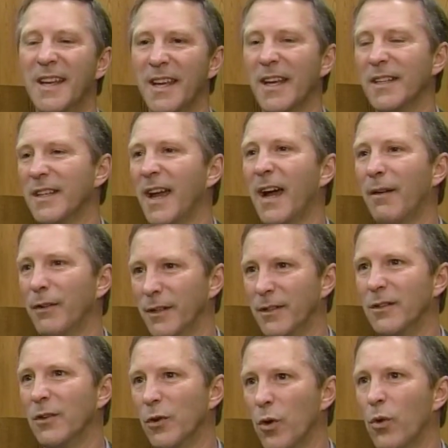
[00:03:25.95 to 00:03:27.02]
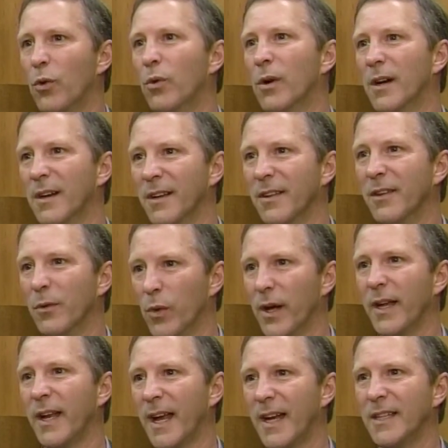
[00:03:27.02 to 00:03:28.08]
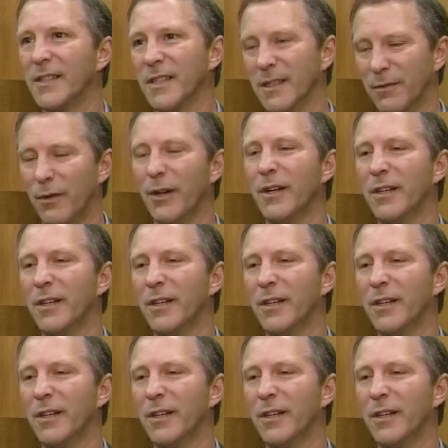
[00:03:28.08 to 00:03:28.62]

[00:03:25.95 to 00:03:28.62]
And to have it go uh, the way it has is very